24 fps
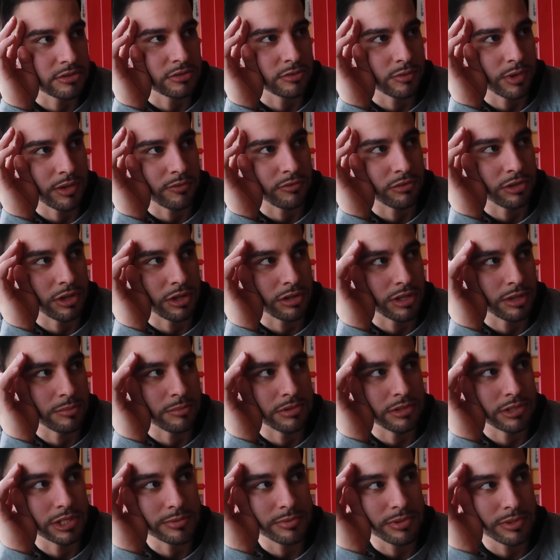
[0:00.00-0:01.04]
We have a lot of
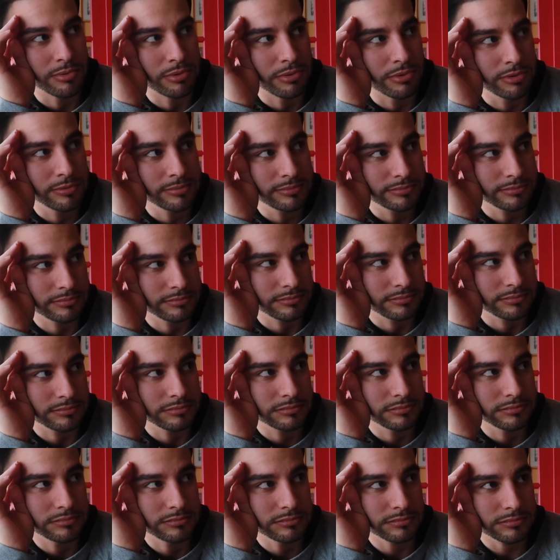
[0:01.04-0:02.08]
Lebanese people.
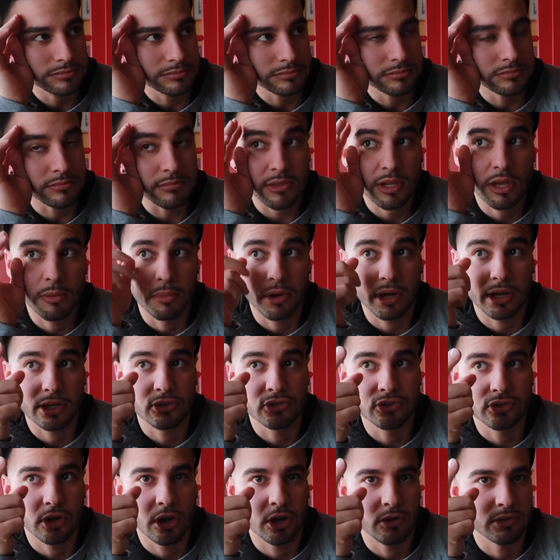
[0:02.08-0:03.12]
Mm-hmm but I
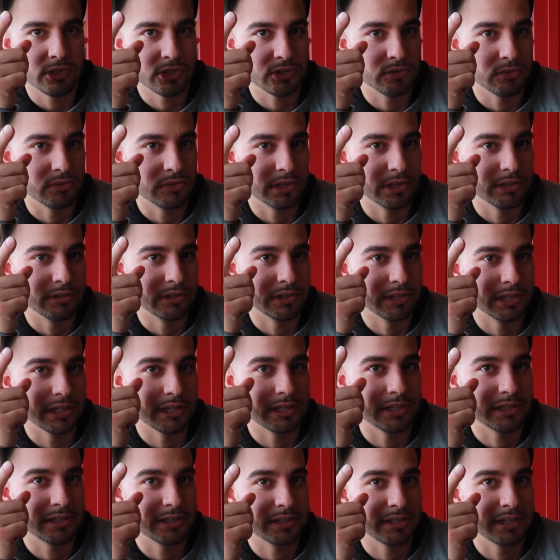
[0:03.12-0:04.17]
used to always go there. Oh, I
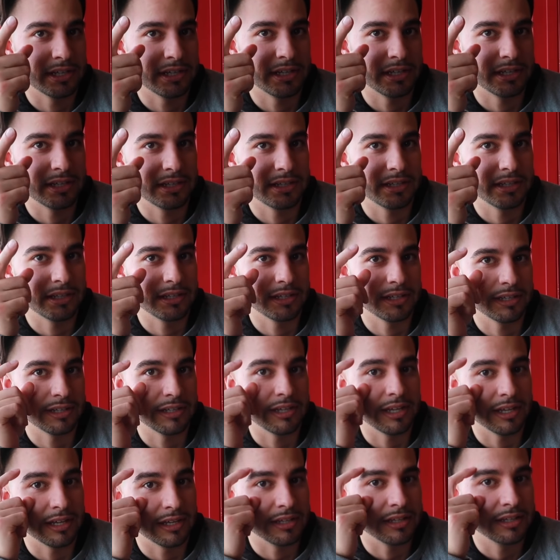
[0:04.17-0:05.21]
guess if you're from Lebanon
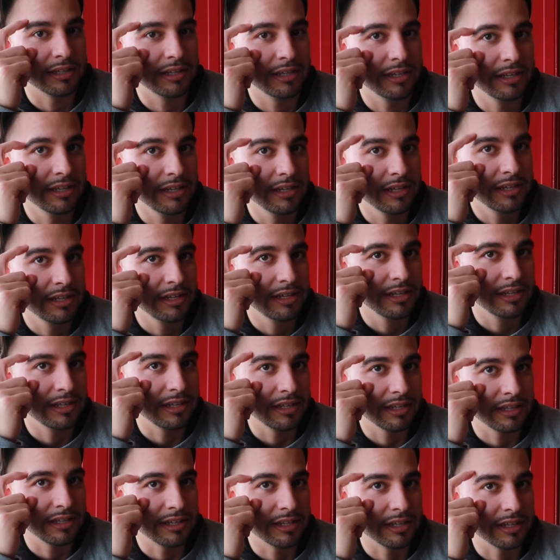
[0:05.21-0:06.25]
yeah. and stuff, you know what it
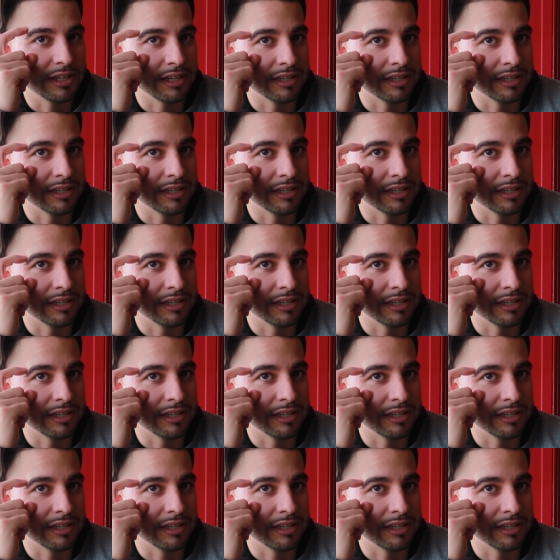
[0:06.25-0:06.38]
is.